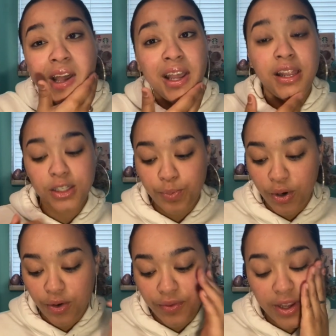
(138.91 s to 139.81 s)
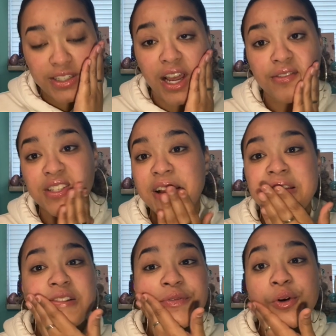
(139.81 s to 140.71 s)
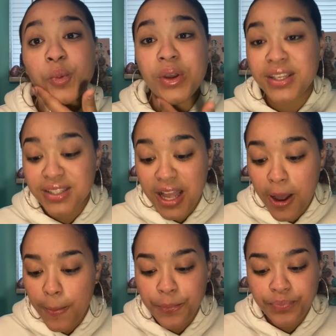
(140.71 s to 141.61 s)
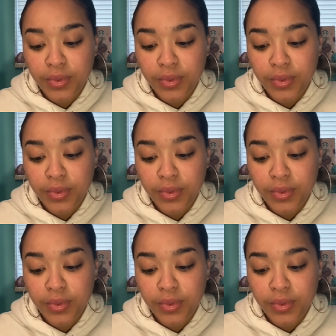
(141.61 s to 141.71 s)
It is perfect. I've said this for weeks now.